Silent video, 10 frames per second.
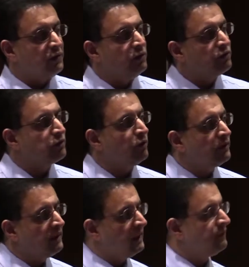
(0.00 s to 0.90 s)
a new stroke,
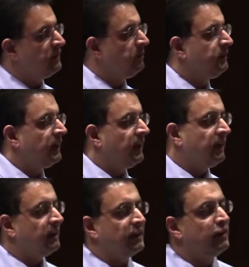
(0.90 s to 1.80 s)
they gave TPA
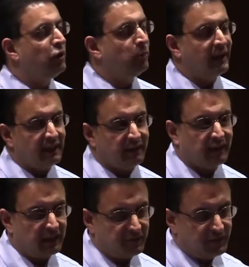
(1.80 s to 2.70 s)
and had no bad
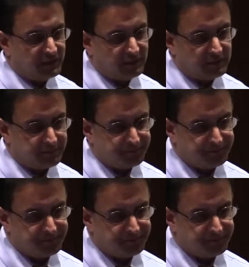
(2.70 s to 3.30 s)
side effects.